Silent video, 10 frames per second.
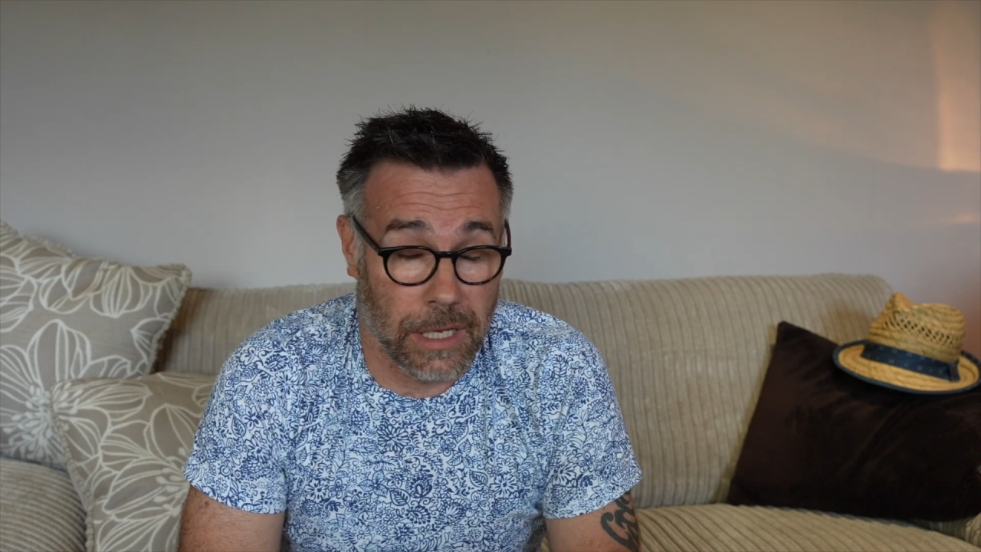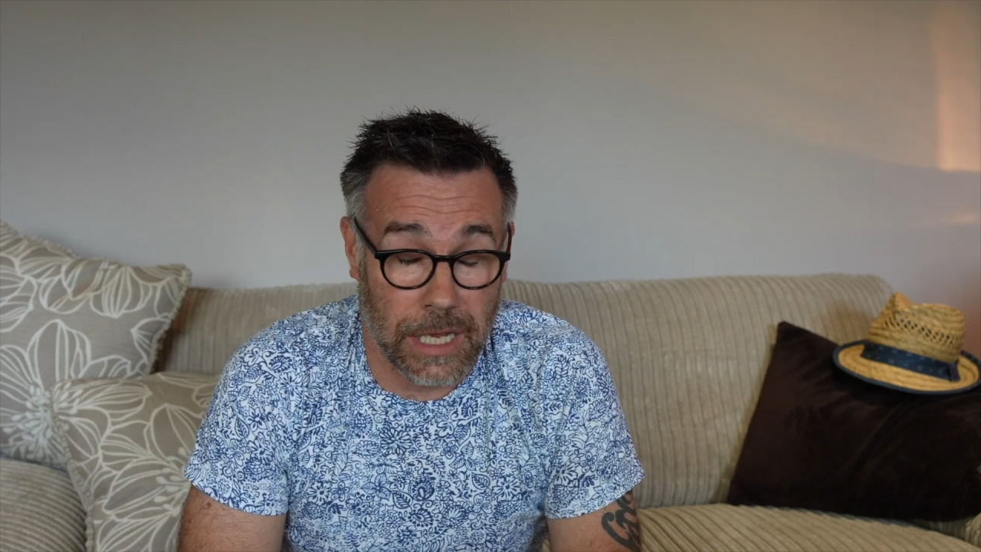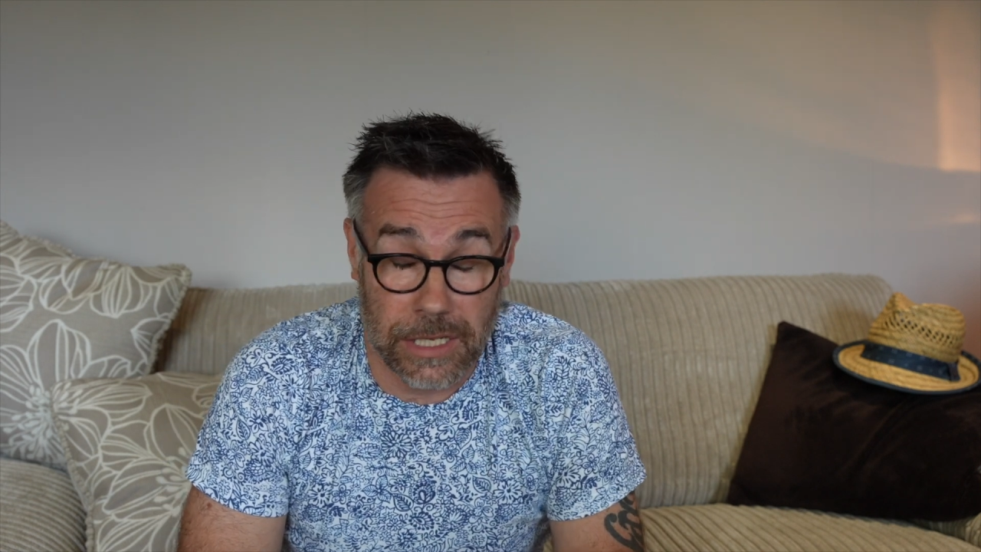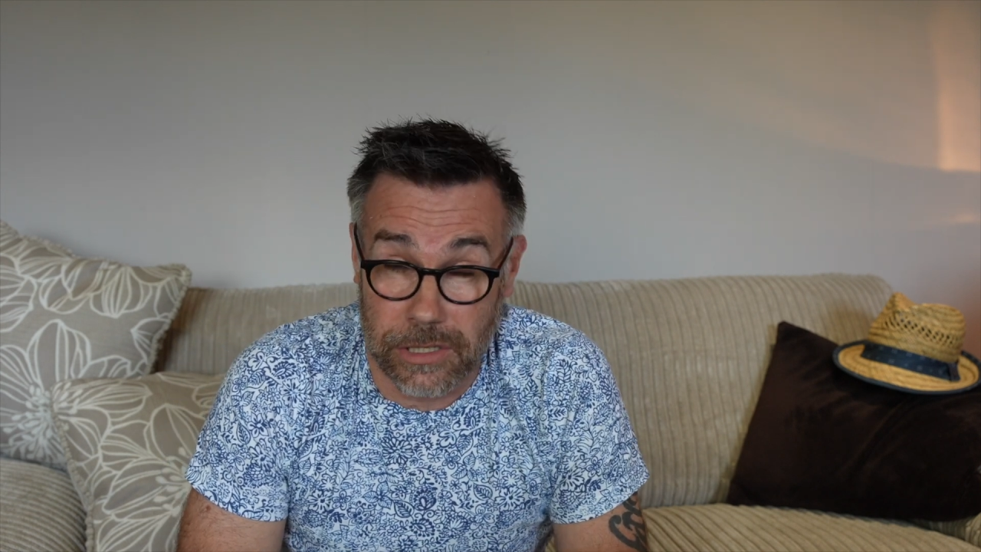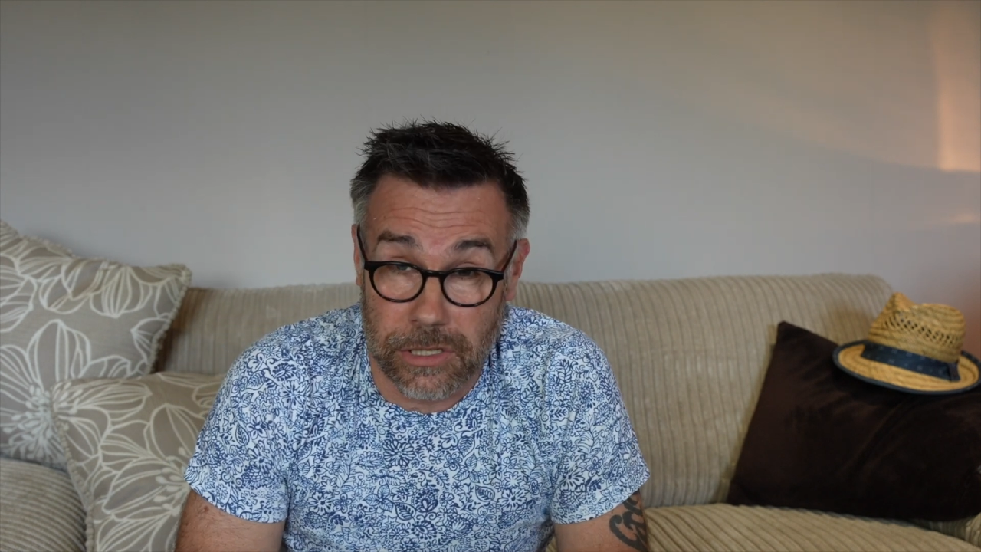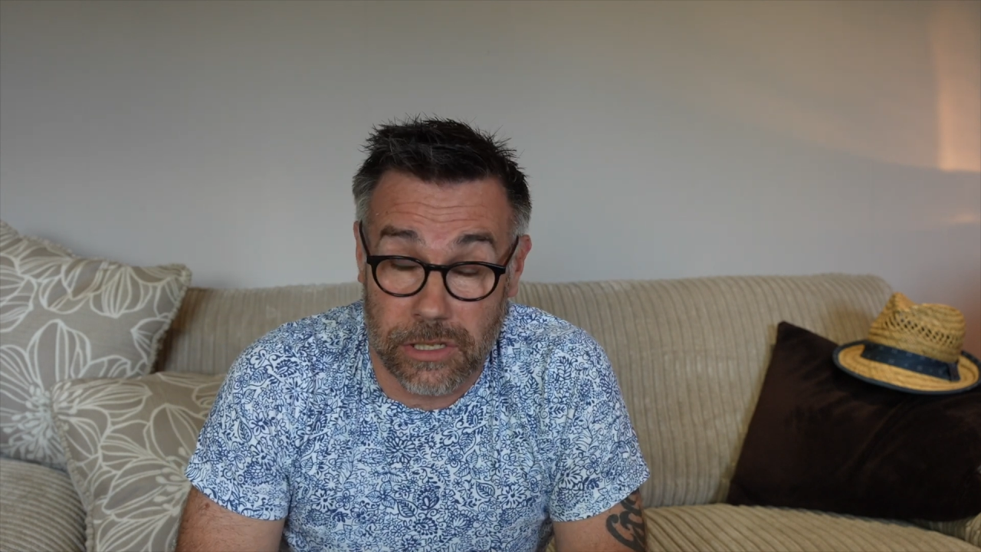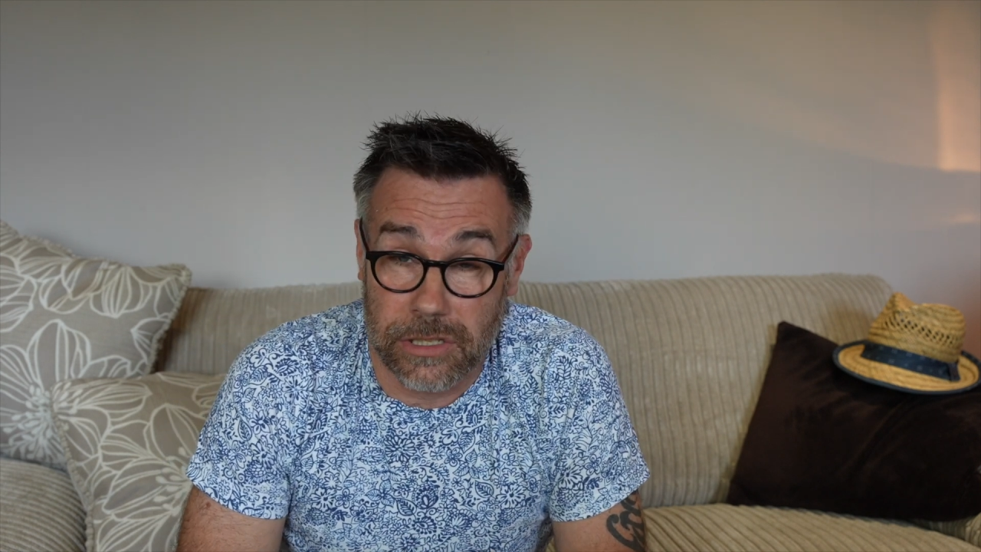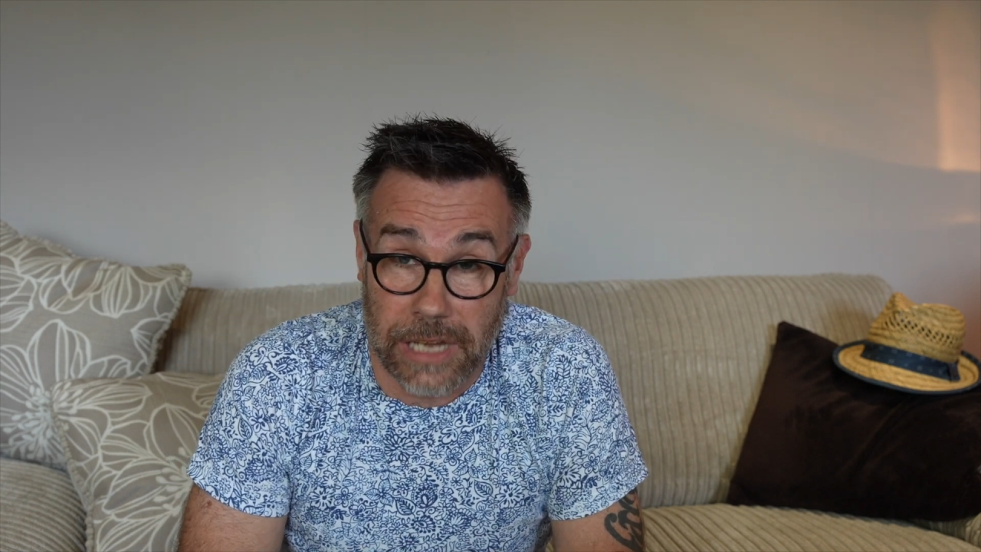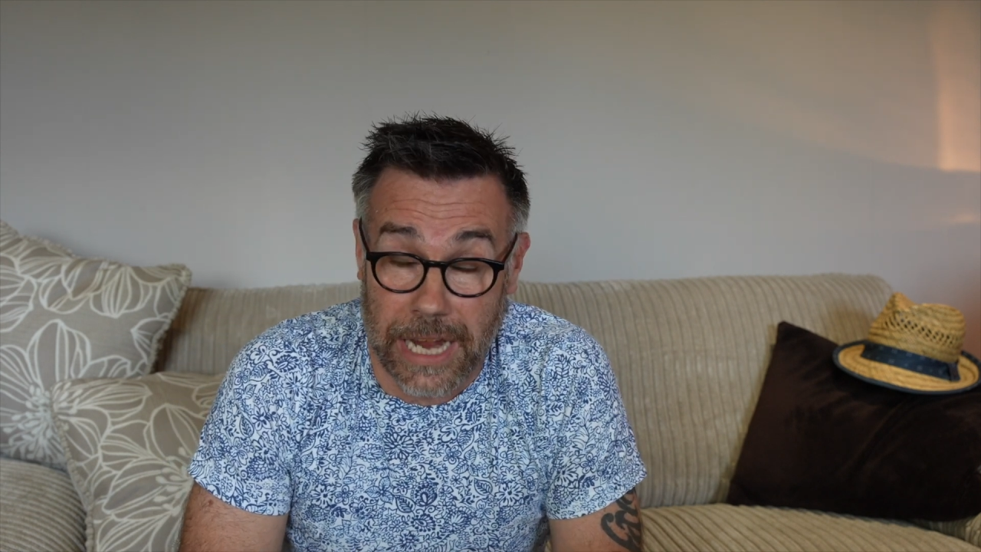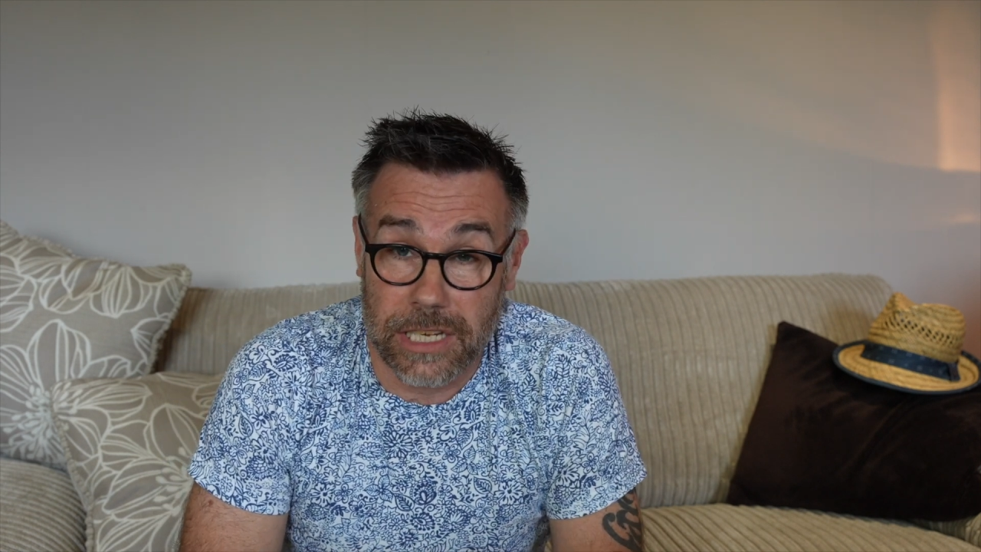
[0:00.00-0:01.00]
It's
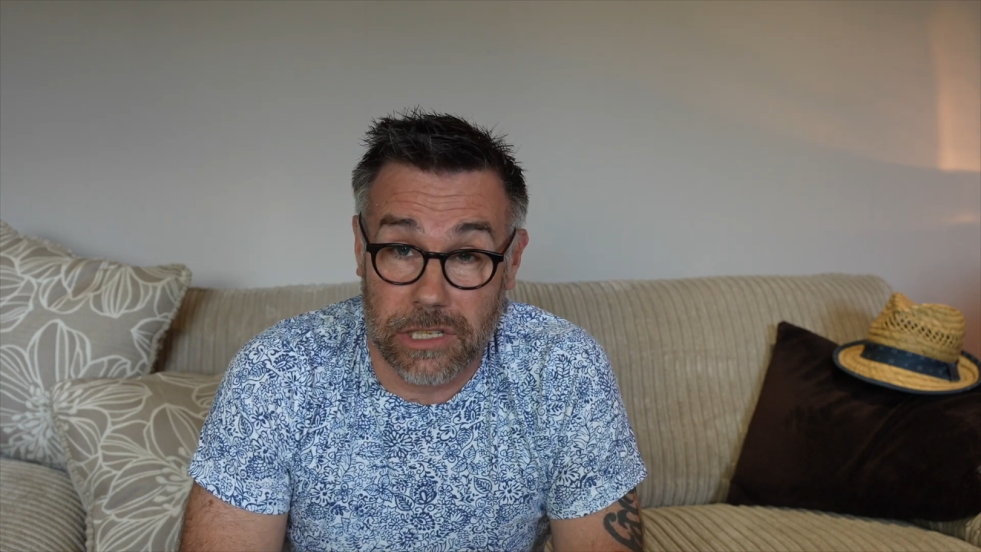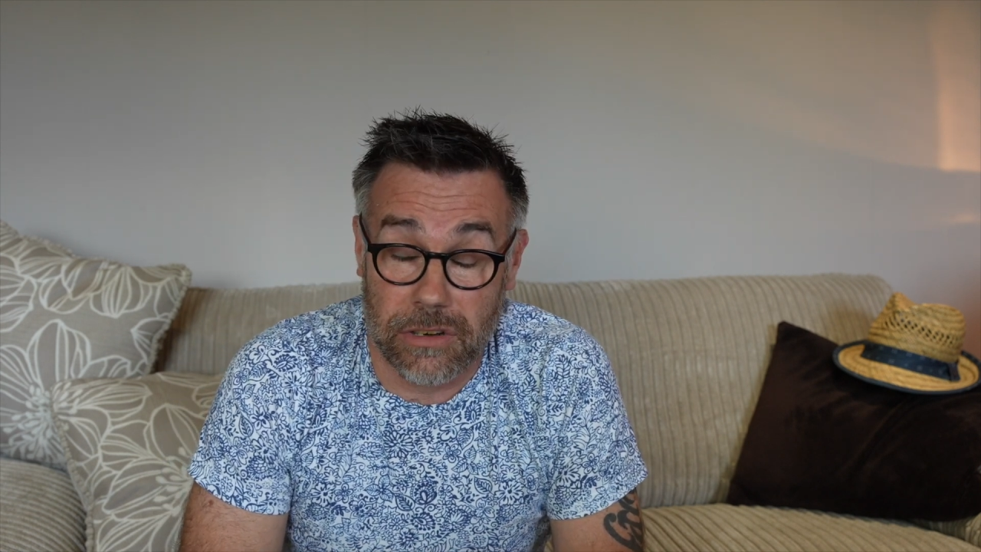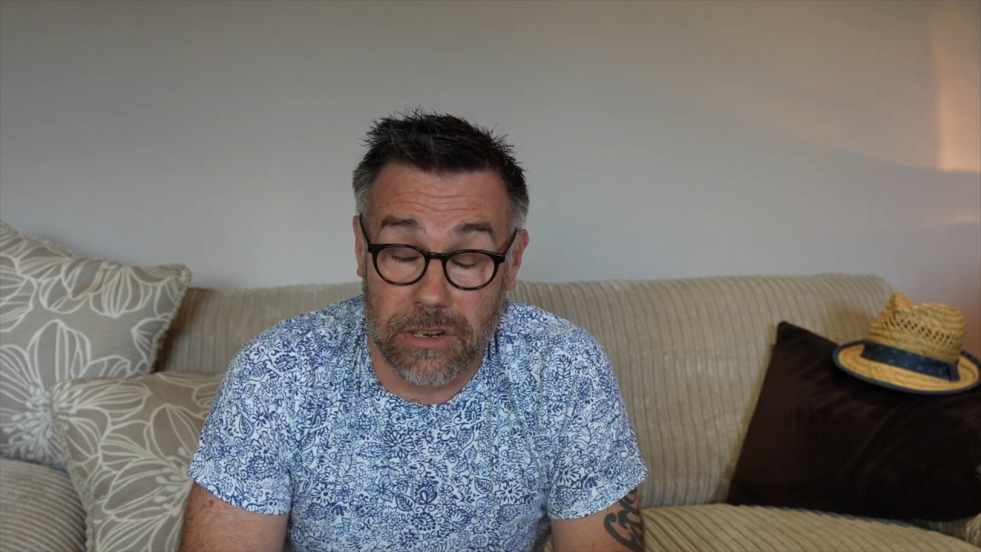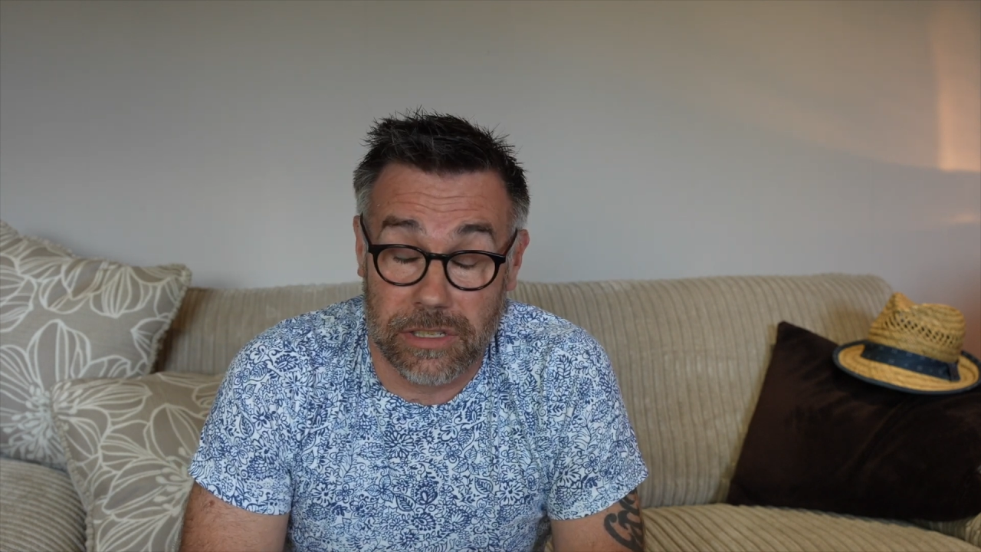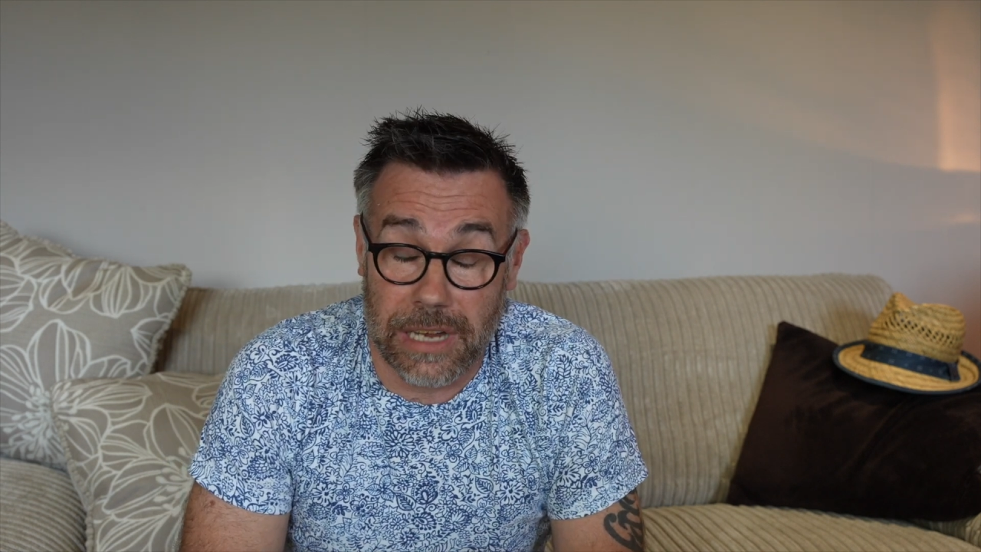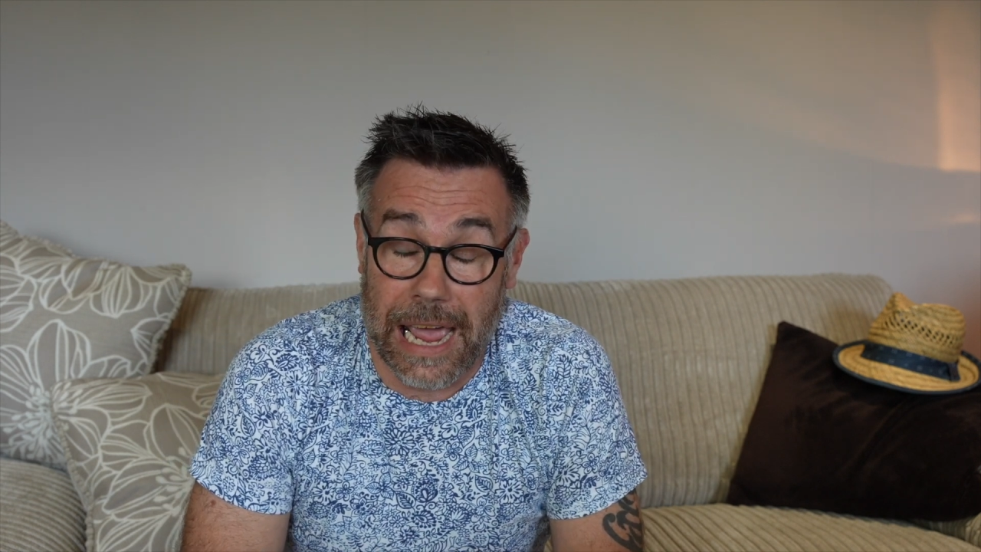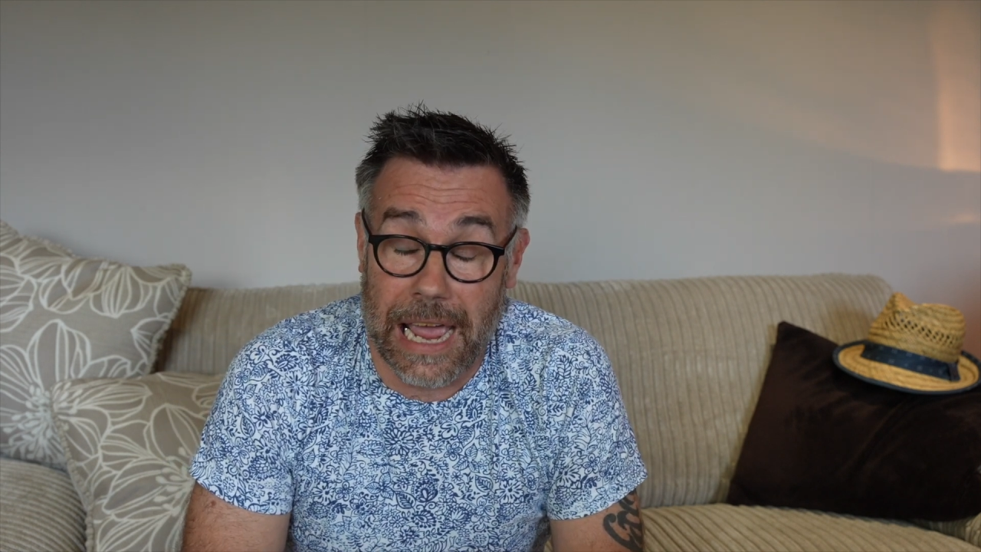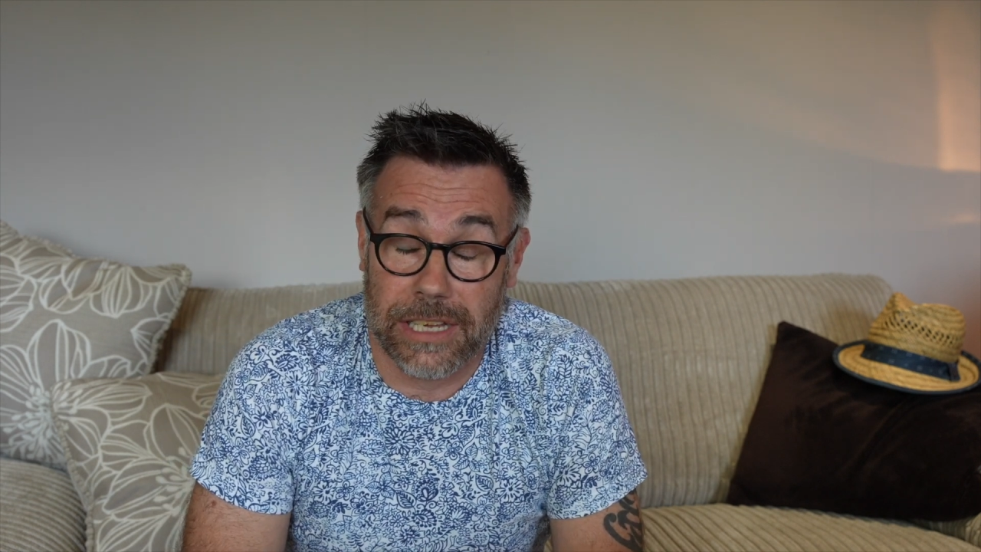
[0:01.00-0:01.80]
just dangerous.